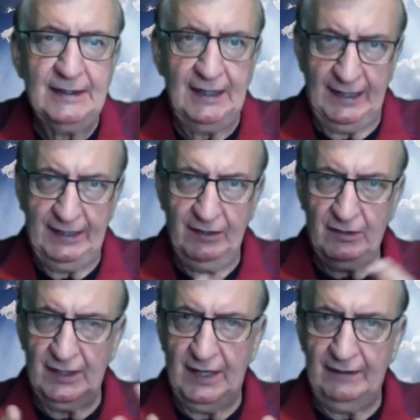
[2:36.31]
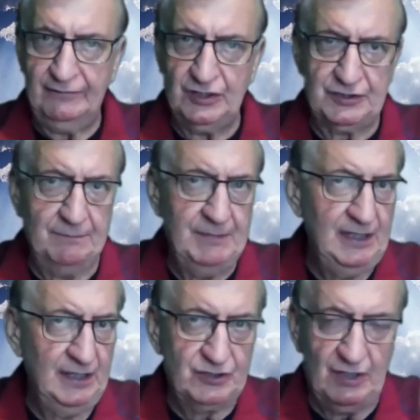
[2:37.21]
I hear a lot of just
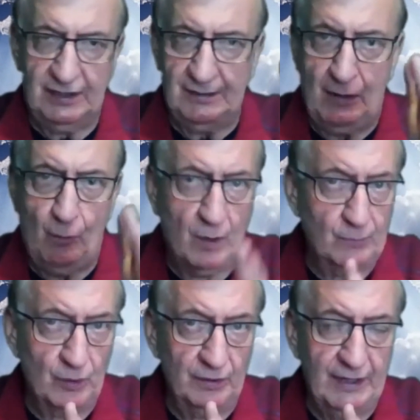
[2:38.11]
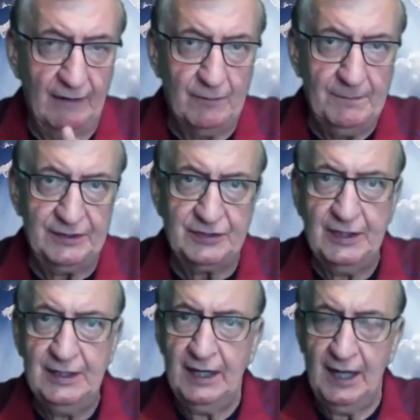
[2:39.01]
immediate talk about one world government
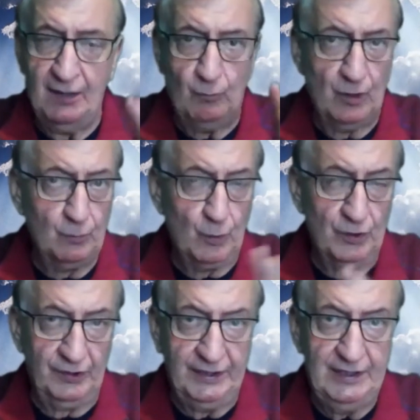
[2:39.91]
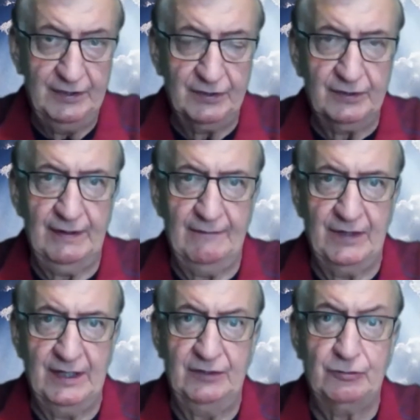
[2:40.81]
and one world leader in
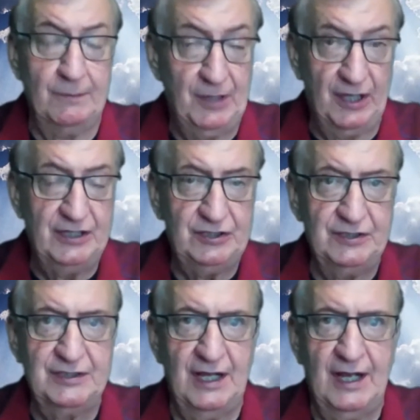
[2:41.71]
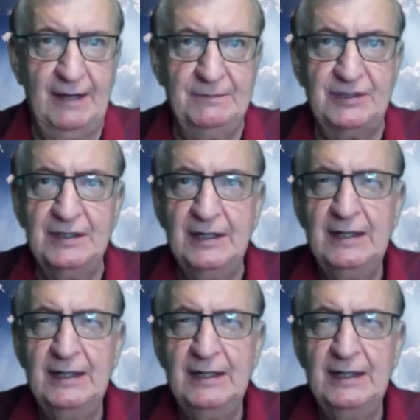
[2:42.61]
the tribulation times.